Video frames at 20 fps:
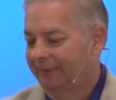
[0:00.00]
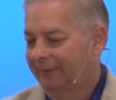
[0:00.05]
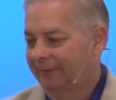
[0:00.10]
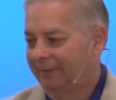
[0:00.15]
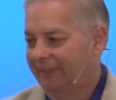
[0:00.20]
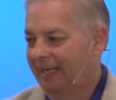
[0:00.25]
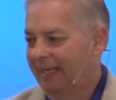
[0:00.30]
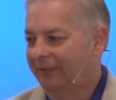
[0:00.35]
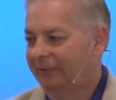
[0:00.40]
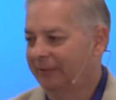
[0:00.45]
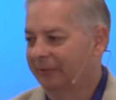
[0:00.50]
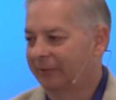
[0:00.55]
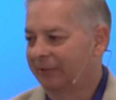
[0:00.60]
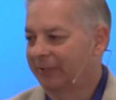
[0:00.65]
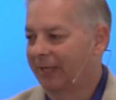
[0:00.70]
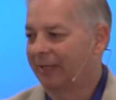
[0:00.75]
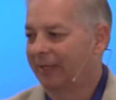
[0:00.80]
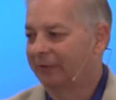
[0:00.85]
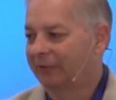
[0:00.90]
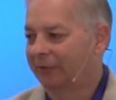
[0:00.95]
Daniel's
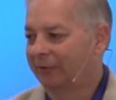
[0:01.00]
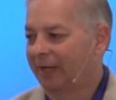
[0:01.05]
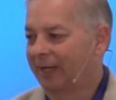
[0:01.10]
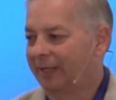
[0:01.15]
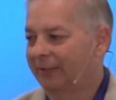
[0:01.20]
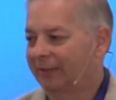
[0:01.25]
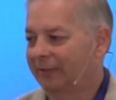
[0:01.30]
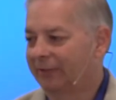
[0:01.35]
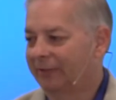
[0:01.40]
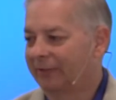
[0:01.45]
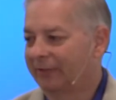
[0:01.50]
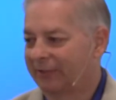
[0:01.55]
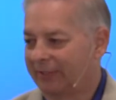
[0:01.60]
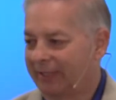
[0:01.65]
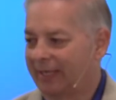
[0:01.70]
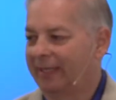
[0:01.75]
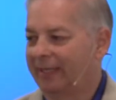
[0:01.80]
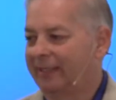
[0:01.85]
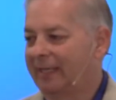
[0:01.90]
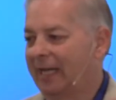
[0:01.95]
not trying to
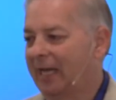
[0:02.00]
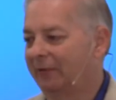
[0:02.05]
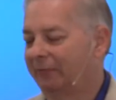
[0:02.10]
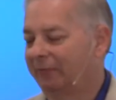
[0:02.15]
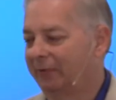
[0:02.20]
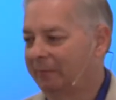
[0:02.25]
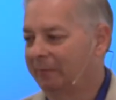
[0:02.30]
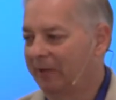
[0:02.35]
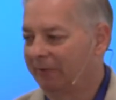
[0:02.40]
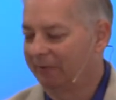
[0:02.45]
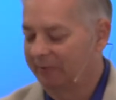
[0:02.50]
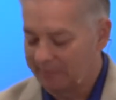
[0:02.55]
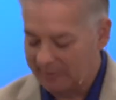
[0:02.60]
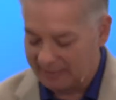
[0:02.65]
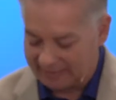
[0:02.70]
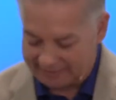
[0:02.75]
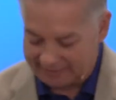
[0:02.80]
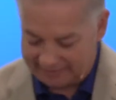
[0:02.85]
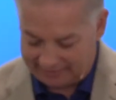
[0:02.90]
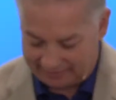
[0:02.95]
stand out from
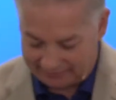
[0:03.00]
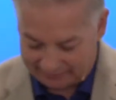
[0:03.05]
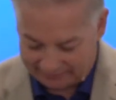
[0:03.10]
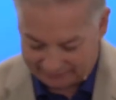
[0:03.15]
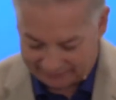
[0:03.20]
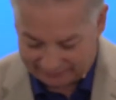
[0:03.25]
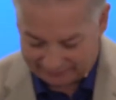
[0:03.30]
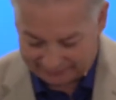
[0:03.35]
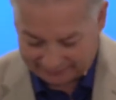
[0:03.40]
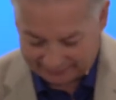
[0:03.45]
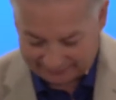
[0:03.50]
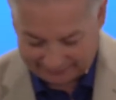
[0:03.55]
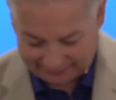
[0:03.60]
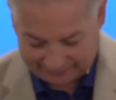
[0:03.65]
everybody else.